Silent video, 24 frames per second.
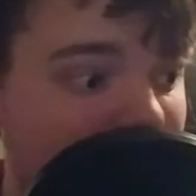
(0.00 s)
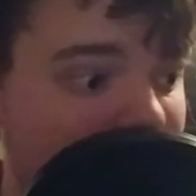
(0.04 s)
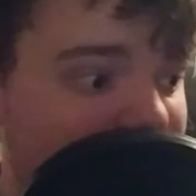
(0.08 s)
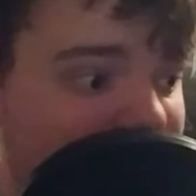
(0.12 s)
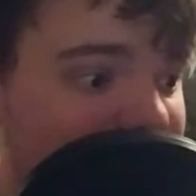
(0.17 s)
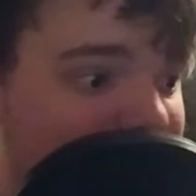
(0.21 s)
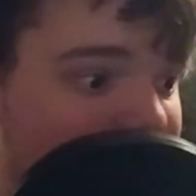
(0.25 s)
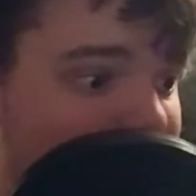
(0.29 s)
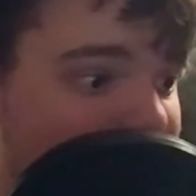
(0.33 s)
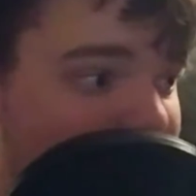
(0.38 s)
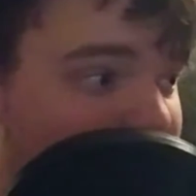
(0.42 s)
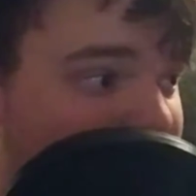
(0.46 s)

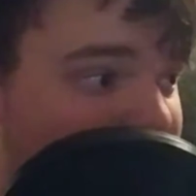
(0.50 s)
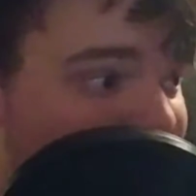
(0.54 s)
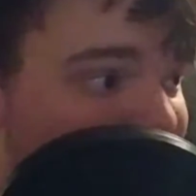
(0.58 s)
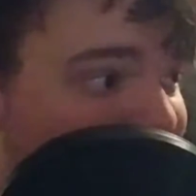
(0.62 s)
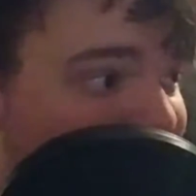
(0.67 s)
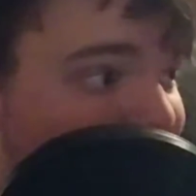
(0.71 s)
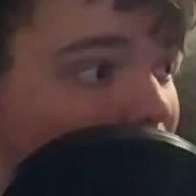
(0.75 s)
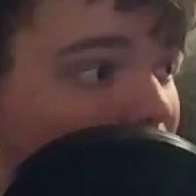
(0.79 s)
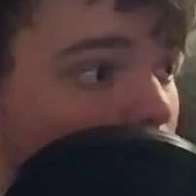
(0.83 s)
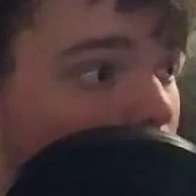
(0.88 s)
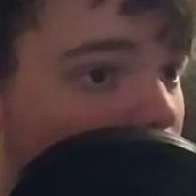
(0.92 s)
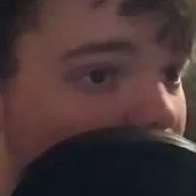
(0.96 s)
is
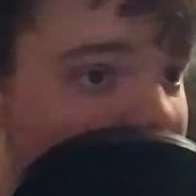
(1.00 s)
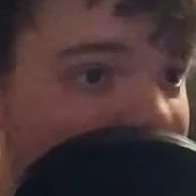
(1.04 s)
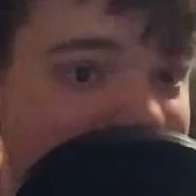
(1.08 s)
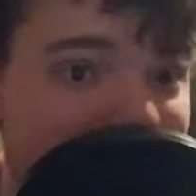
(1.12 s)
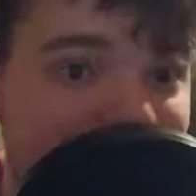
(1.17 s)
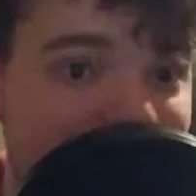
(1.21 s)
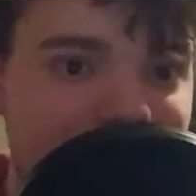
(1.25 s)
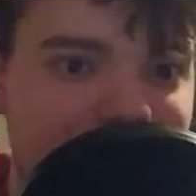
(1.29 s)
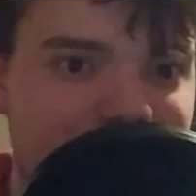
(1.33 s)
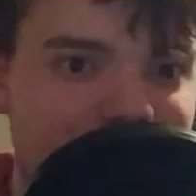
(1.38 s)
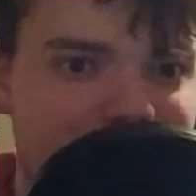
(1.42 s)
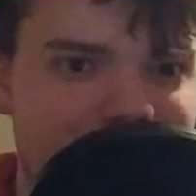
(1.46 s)
now
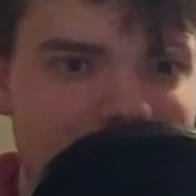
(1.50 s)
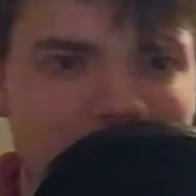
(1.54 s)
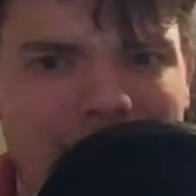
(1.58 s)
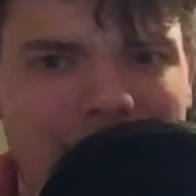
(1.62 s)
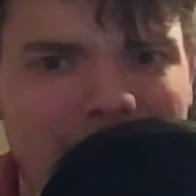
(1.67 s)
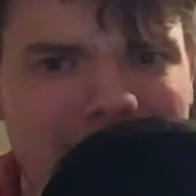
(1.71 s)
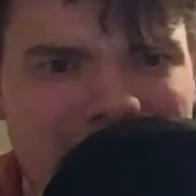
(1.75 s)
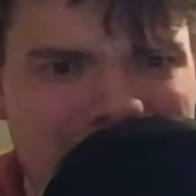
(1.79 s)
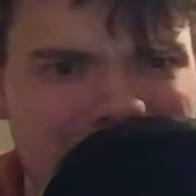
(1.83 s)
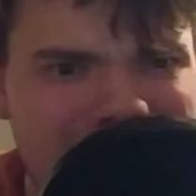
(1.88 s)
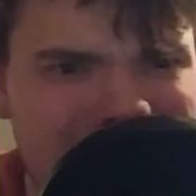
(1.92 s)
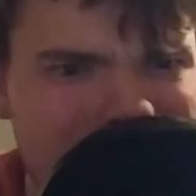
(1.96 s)

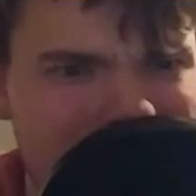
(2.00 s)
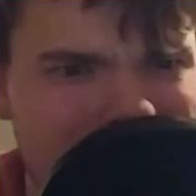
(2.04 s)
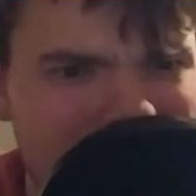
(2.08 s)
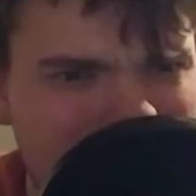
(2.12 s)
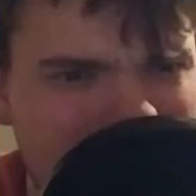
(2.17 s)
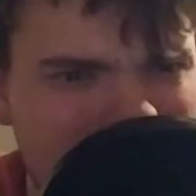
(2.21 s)
defying